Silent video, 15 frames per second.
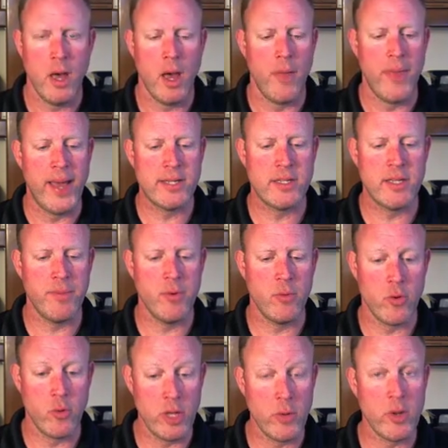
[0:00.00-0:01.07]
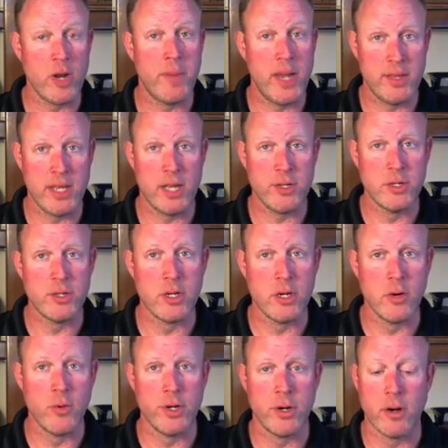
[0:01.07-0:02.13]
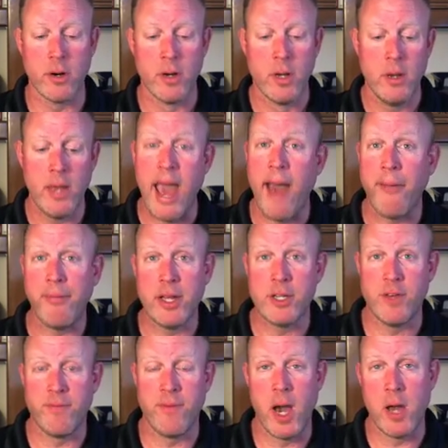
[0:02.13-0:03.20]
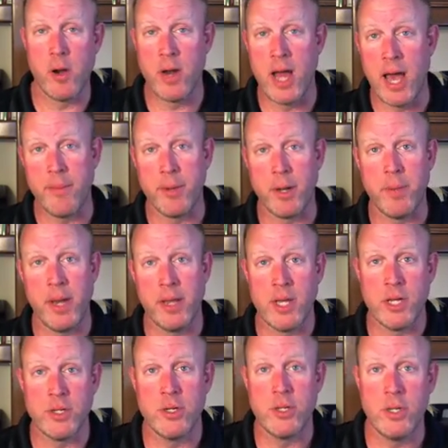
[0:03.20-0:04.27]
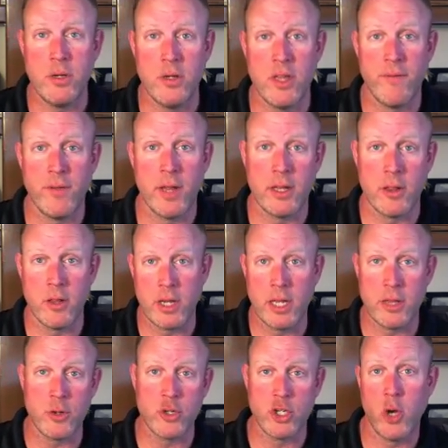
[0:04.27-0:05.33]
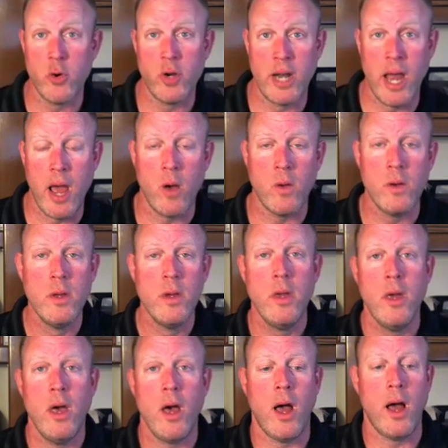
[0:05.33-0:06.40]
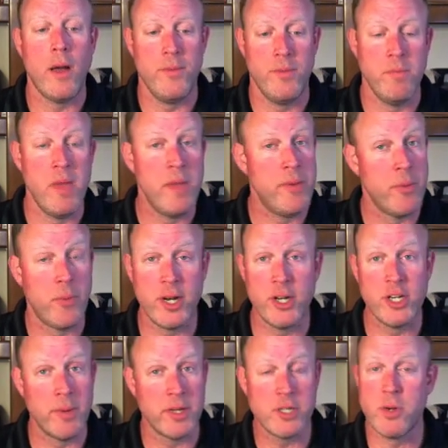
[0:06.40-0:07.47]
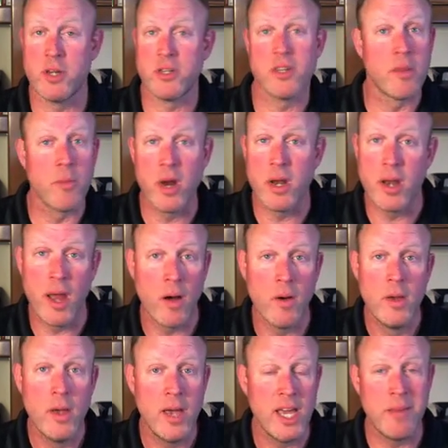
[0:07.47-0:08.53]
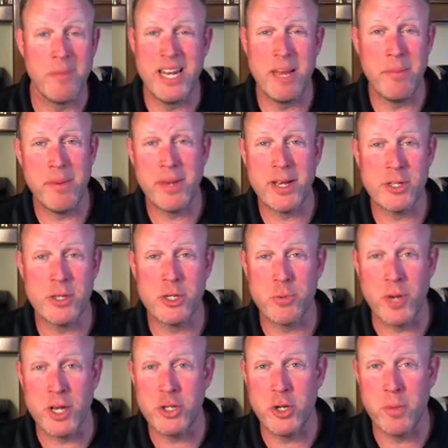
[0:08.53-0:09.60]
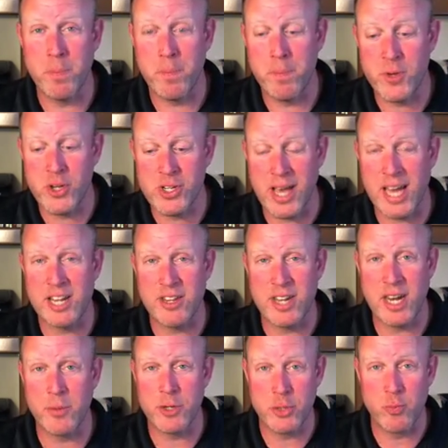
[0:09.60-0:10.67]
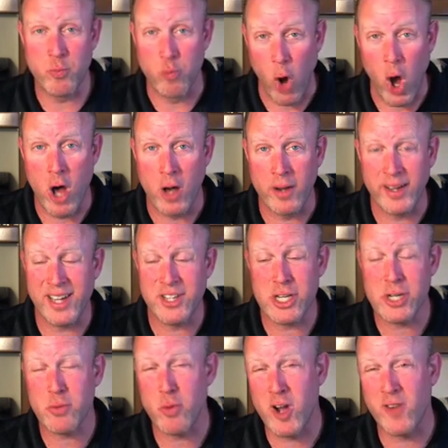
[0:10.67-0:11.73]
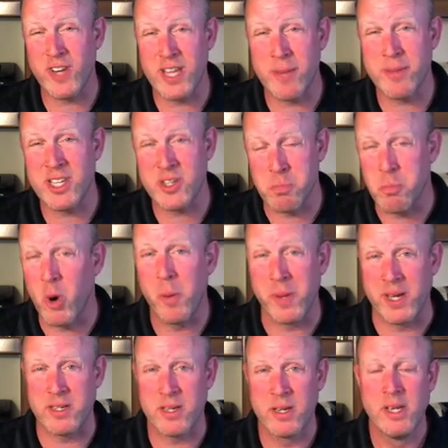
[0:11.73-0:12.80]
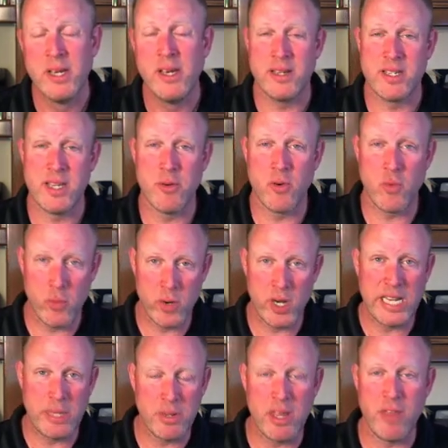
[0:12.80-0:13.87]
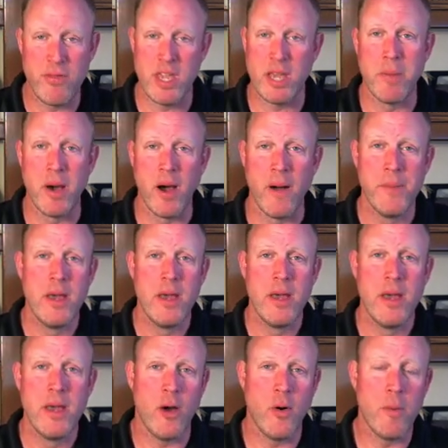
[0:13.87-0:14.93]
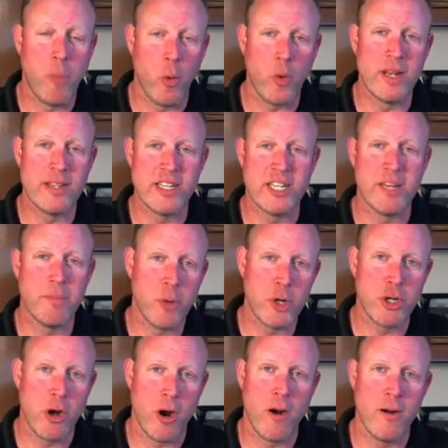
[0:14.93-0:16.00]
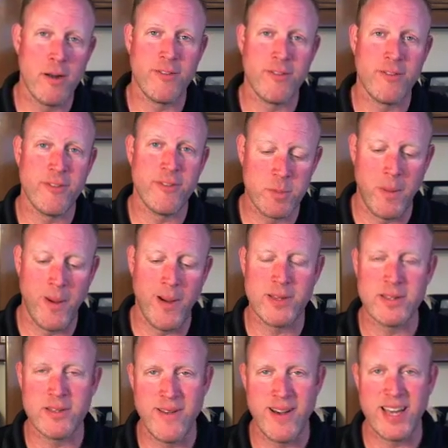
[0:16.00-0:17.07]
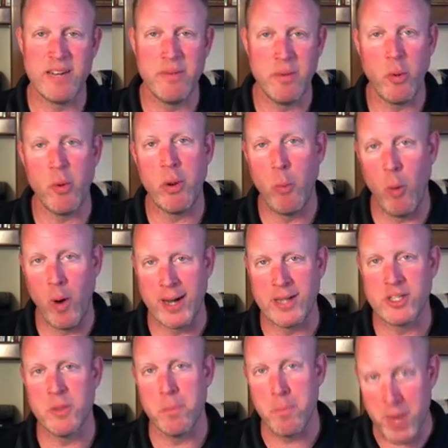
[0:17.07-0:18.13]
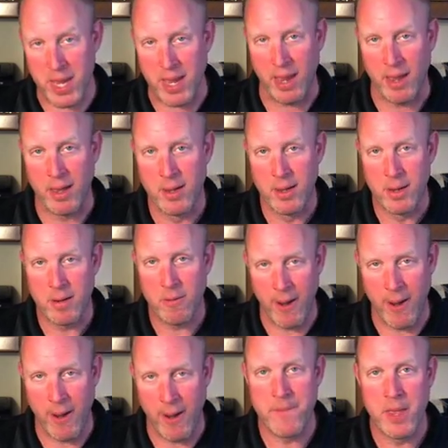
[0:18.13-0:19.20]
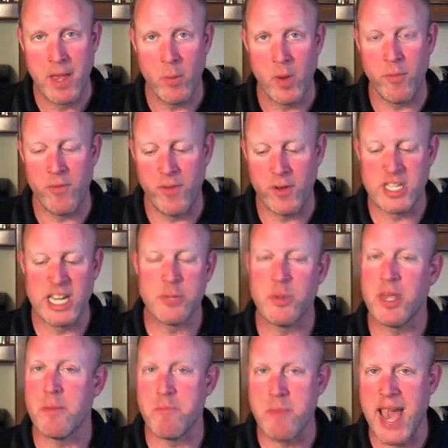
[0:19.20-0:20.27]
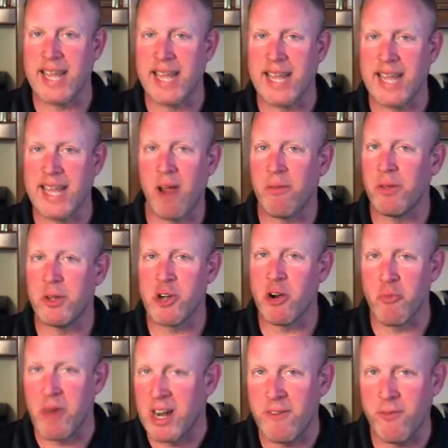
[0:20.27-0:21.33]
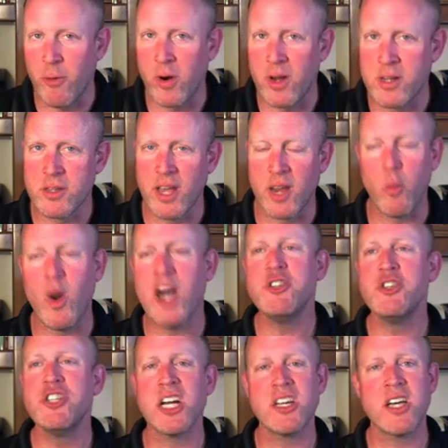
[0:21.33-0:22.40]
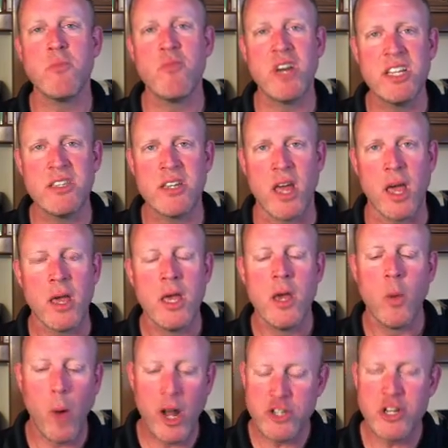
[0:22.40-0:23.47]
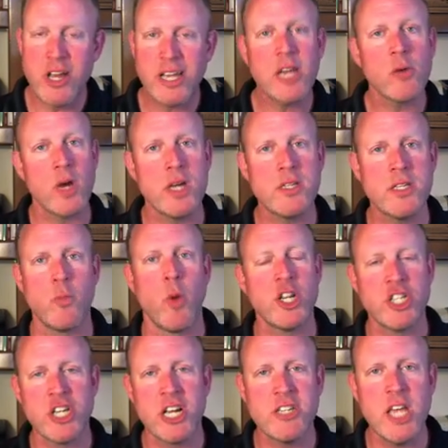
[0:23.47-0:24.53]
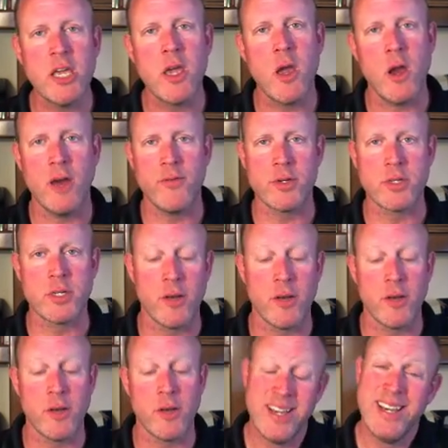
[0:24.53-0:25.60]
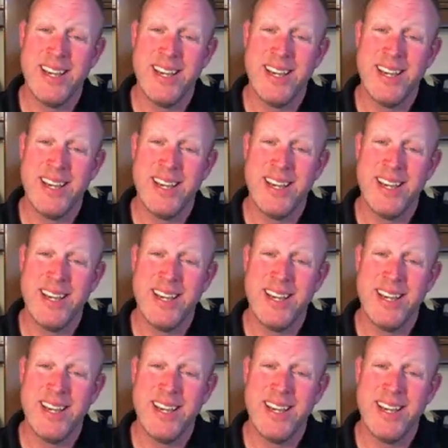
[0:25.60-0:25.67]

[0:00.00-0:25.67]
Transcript: That's something we really want to pay attention to. When your athletes you find are not able to pay attention to you, they feel like, look, they're zoning out, maybe you're putting too much stress on them right now. And it may not be because the stress you decided that it was wrong, it's just wrong for them in this moment. It's something to really, really think about. How important is it to push hard if the response is not going to be what we want it to be? Right? We feel sometimes we get mad because our athletes aren't ready for us. Like, why'd you not come ready today? Why'd you not get rested? Why'd you not take care of yourself?